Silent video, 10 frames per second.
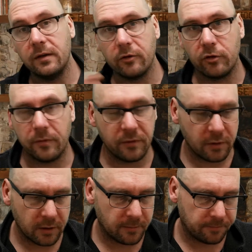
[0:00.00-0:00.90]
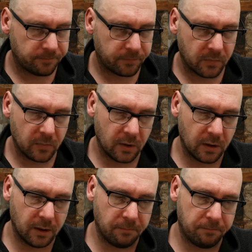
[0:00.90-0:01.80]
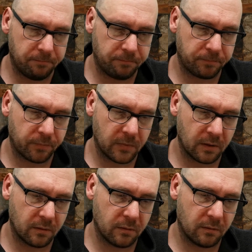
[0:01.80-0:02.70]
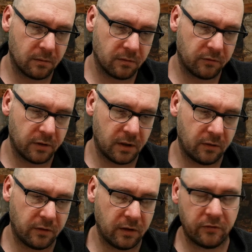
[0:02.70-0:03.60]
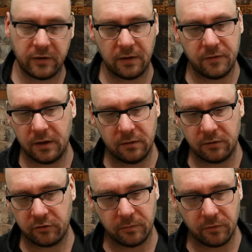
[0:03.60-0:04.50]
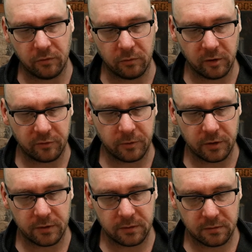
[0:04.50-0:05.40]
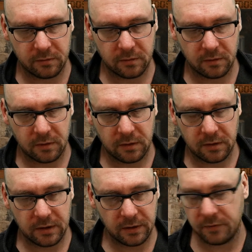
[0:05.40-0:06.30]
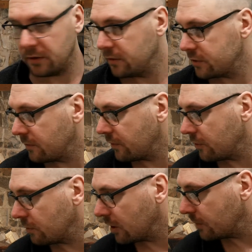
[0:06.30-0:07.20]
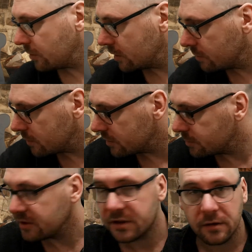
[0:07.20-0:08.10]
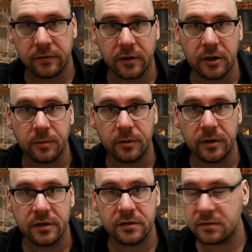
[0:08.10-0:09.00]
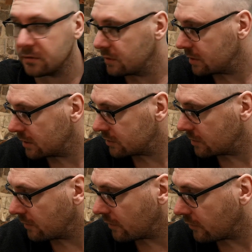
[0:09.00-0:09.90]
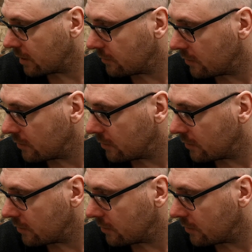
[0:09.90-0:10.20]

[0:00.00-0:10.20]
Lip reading: or something like that. So it's definitely, there's something wrong with this pod. Definitely something wrong with that pod when it's been sitting for a couple of weeks. That something's happened to